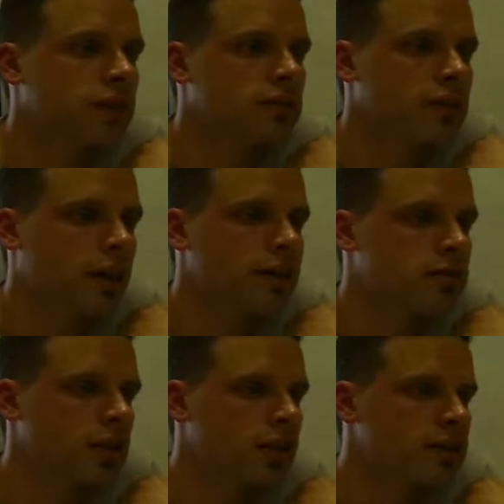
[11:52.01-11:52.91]
at today.
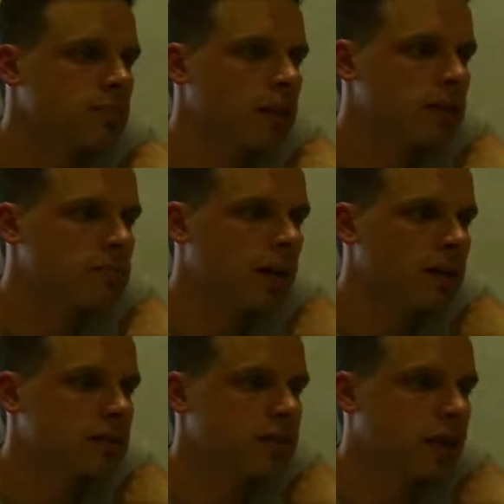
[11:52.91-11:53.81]
So let's
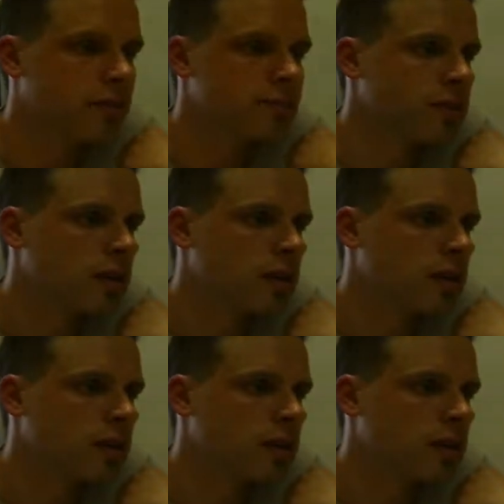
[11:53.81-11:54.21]
parse this out.